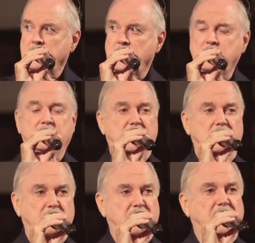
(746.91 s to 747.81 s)

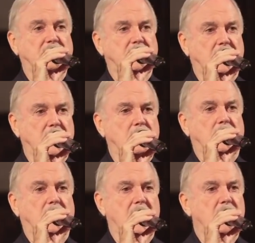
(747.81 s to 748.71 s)
until Peter
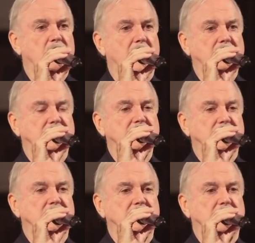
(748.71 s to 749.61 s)
Cook came out and
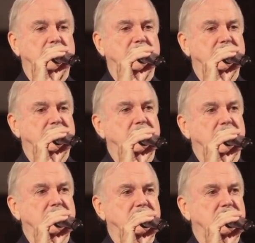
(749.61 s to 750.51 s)
did an
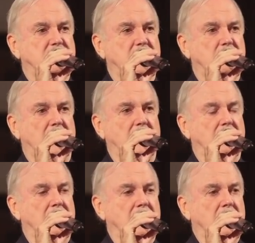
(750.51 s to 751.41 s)
impersonation of
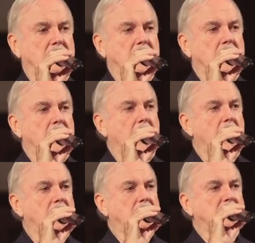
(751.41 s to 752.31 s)
Macmillan.
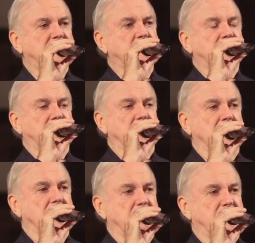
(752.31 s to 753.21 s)
And as he was
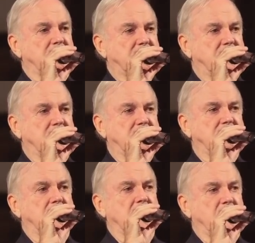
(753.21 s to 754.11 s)
doing an
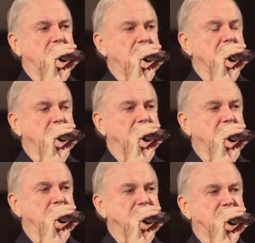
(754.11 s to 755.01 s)
impersonation, a couple of young
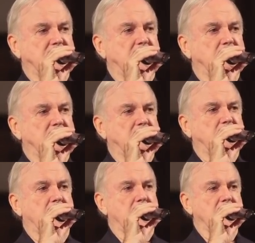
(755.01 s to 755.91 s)
people sitting
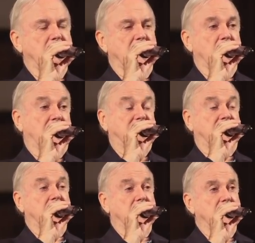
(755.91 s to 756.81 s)
behind me, well, I
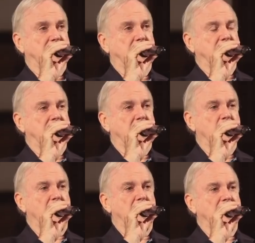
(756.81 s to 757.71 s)
say young people, they were
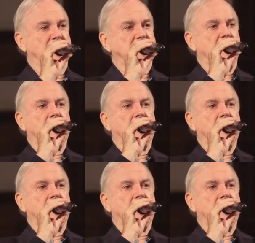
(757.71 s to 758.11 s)
my age,